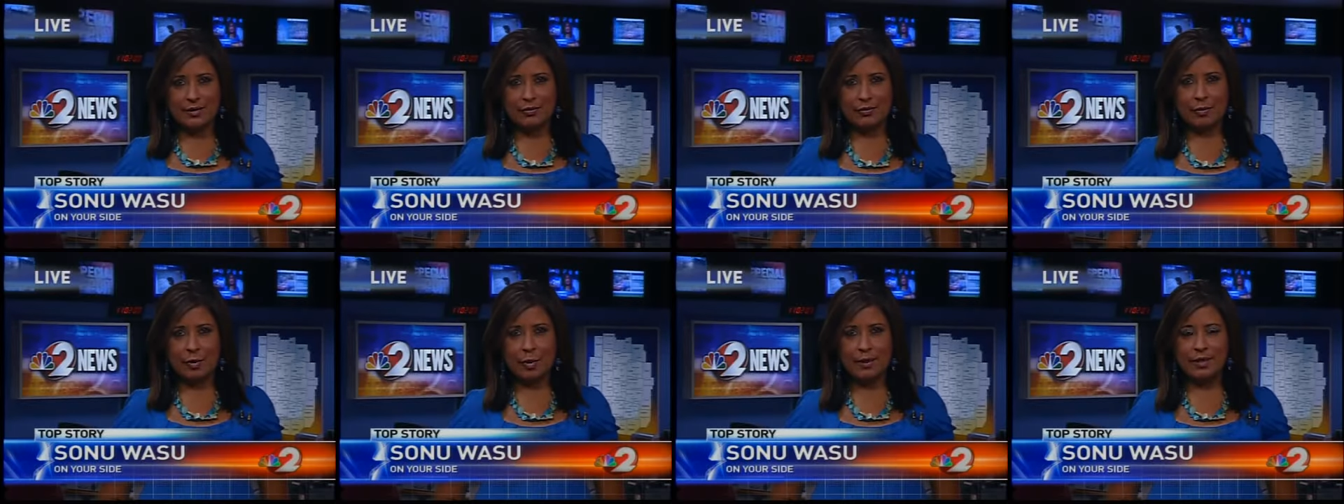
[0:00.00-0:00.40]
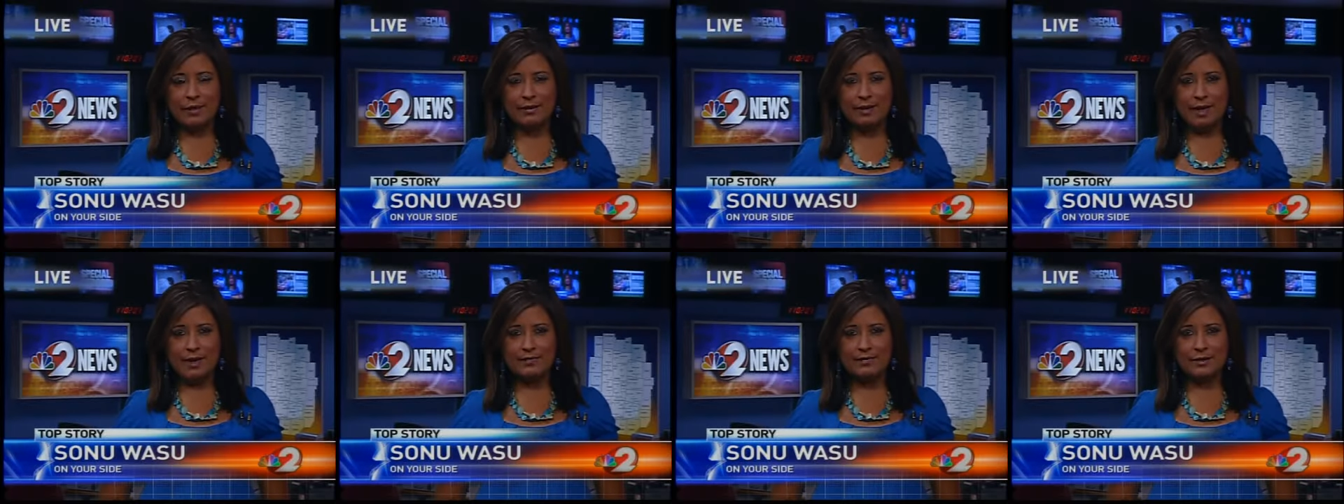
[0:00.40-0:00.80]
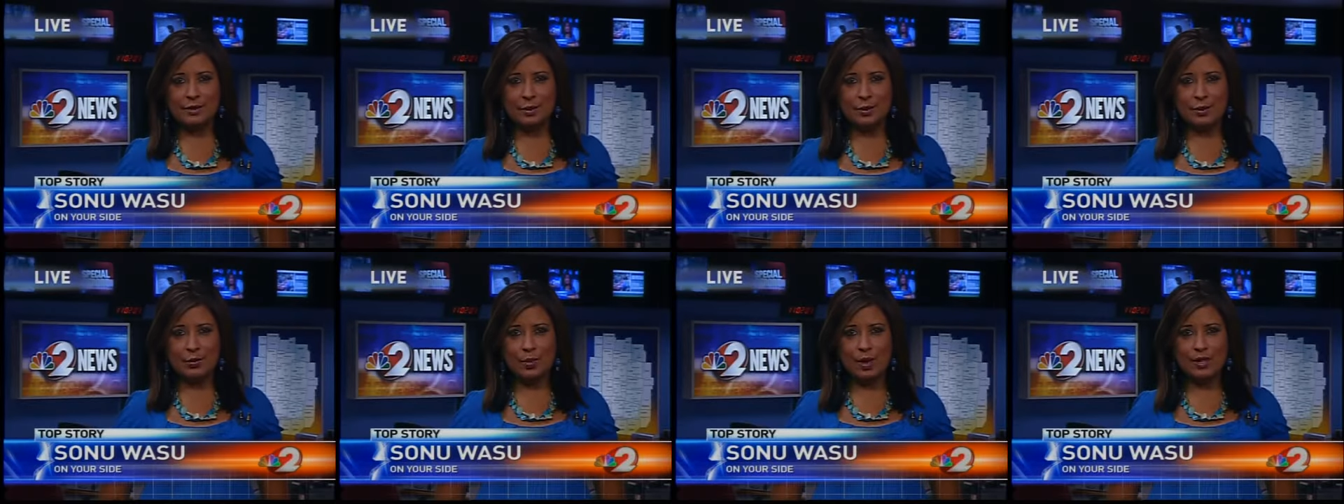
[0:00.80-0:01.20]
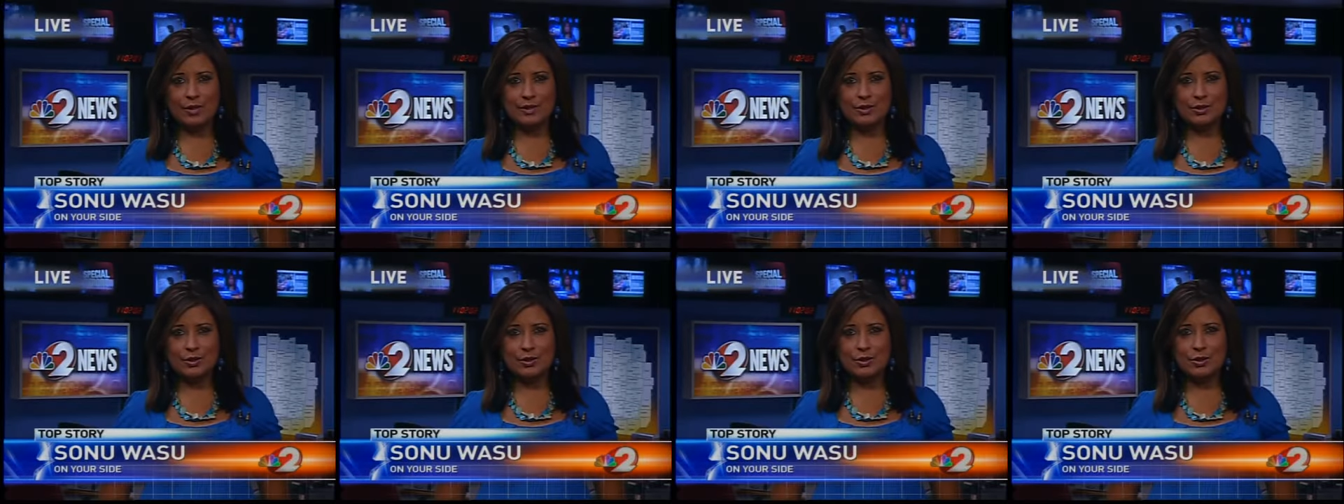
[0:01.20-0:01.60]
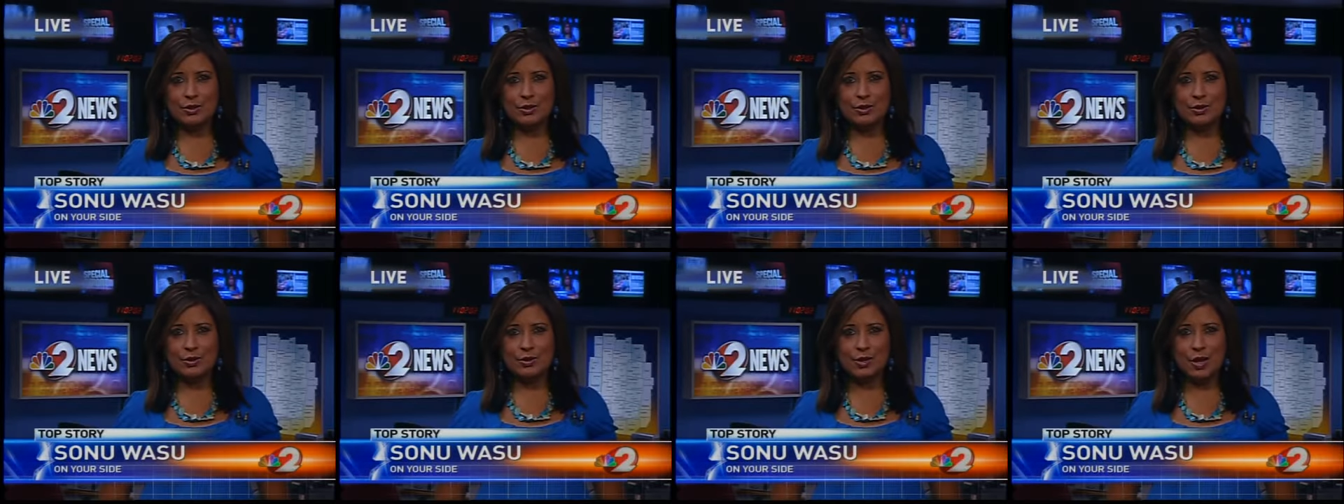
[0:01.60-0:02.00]
Reporting live, Sonu Wasu, 2
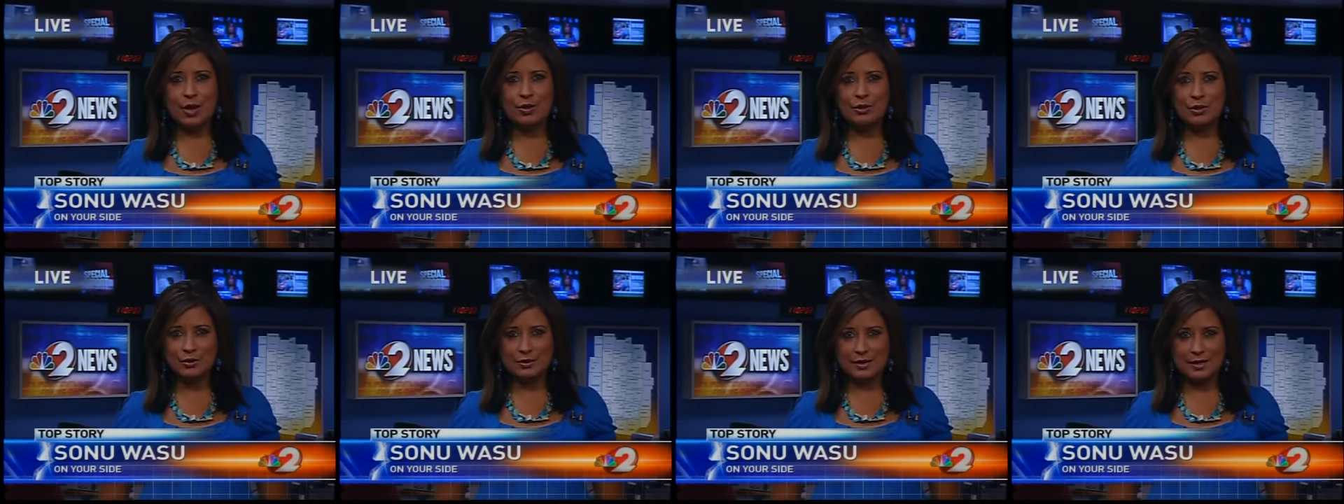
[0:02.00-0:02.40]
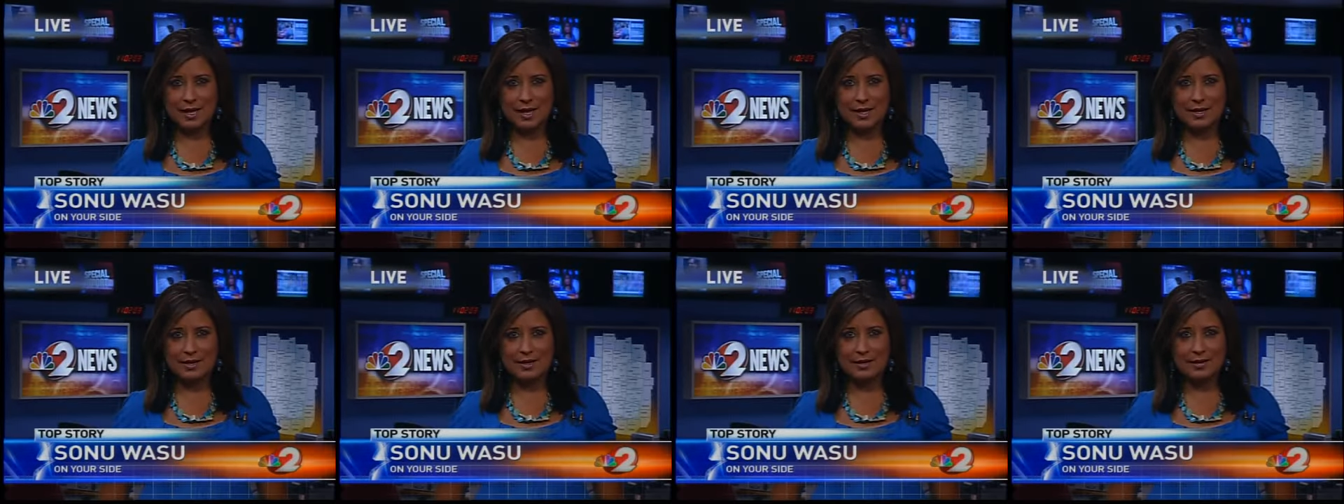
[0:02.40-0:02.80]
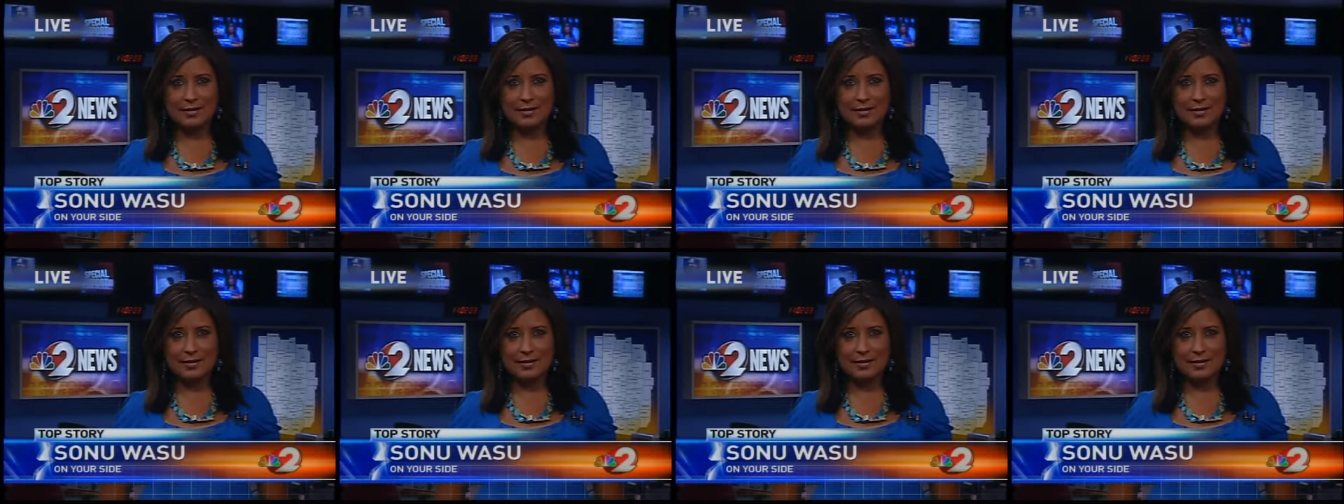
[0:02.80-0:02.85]
News on your side.